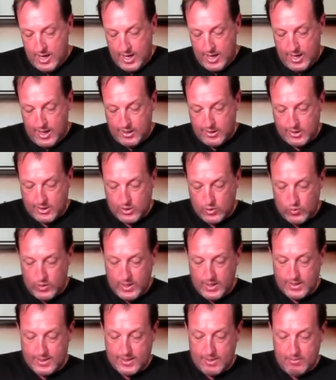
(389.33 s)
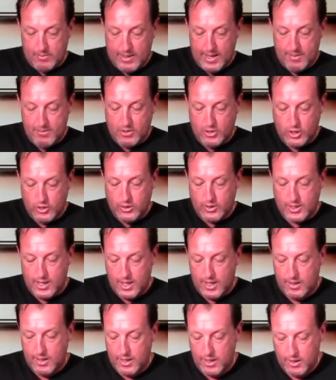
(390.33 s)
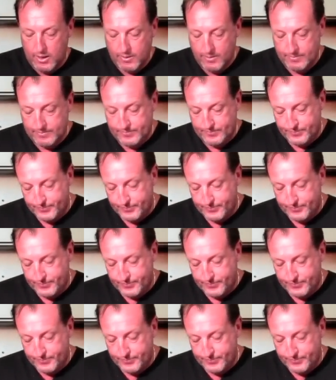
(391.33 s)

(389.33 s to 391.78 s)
and squeeze some lemon juice on there,